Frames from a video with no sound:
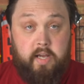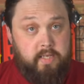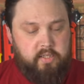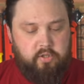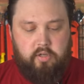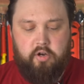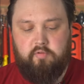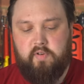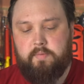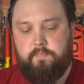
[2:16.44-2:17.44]
additional
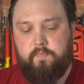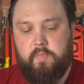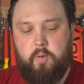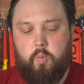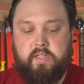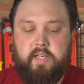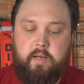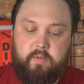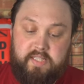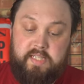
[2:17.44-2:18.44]
O-ring, which
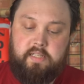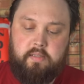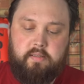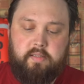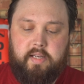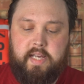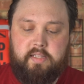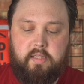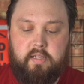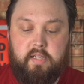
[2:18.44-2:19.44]
now seals
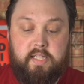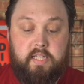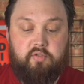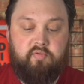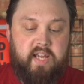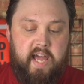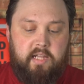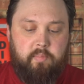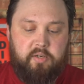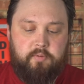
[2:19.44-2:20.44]
against the 90 degree
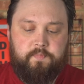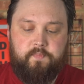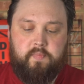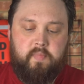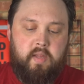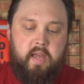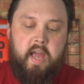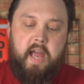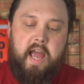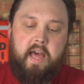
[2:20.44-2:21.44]
elbow.
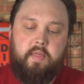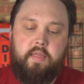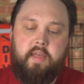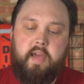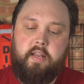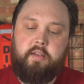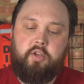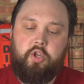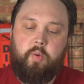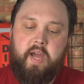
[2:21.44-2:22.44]
And
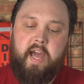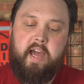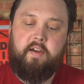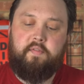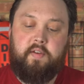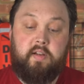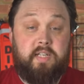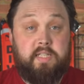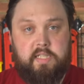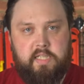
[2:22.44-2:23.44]
then you have an
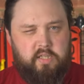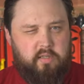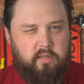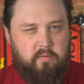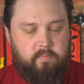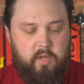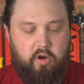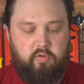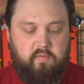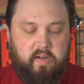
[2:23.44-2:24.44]
additional
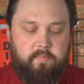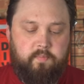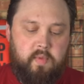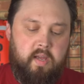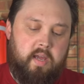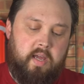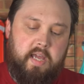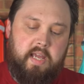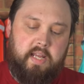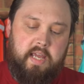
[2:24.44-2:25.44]
O-ring
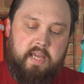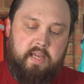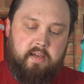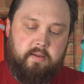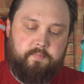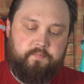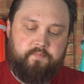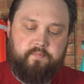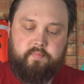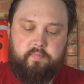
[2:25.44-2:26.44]
in here
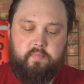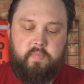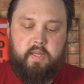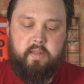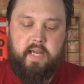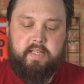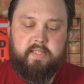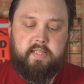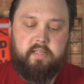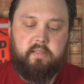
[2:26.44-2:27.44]
that
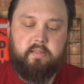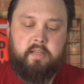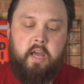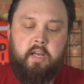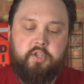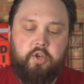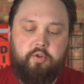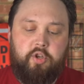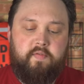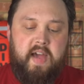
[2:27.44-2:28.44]
seals. So
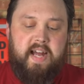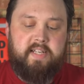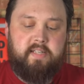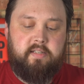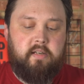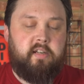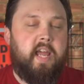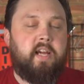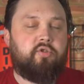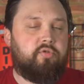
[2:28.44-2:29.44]
you've added an
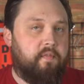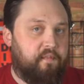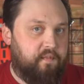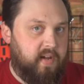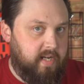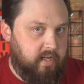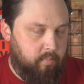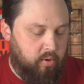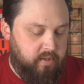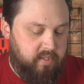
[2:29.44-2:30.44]
extra failure
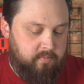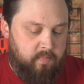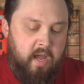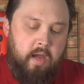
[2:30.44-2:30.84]
point,